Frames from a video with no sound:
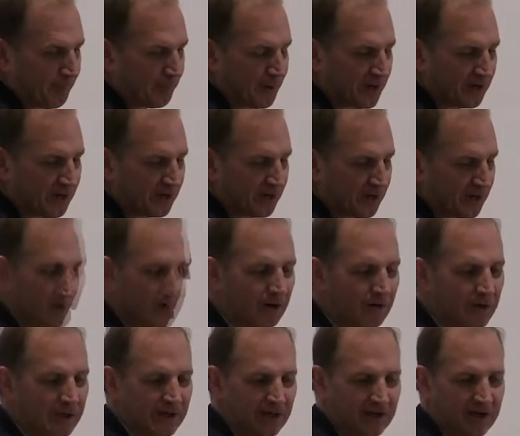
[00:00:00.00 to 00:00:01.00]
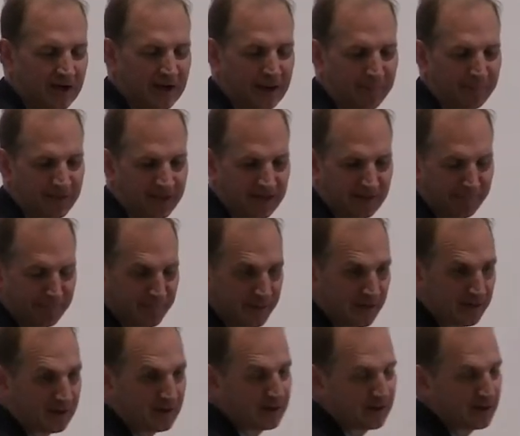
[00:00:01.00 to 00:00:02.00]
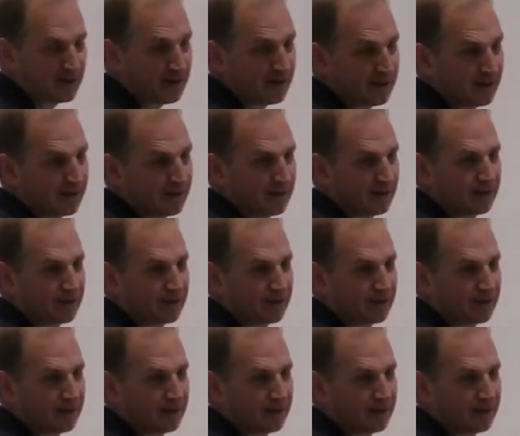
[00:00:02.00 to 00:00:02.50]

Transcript: But growing up in America